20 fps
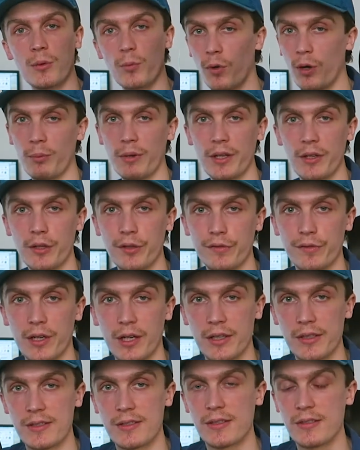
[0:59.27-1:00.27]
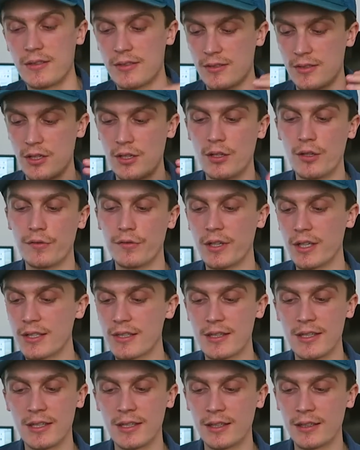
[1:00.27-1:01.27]
What am I doing first? So the
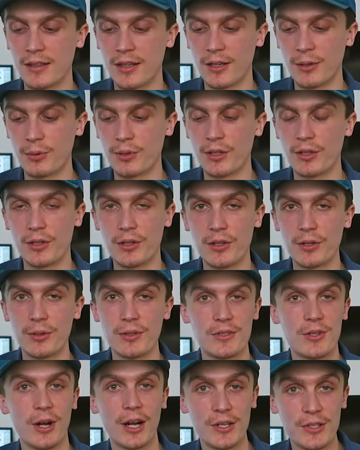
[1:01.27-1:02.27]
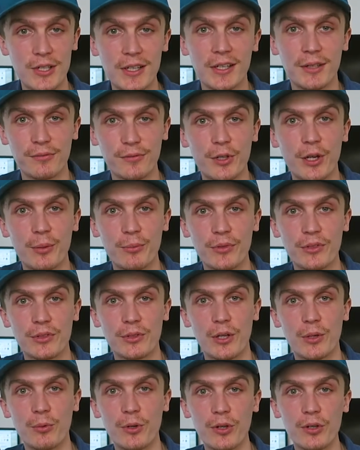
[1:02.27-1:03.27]
first thing that I'm going to do is not actually confirmed.
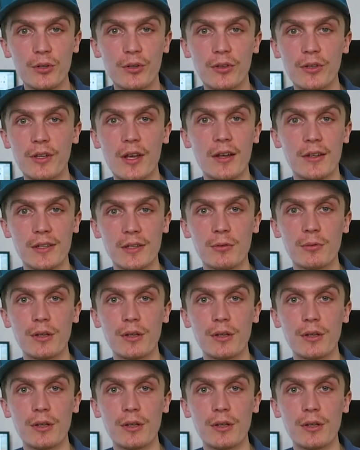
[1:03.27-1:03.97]
So I want to do the Dirty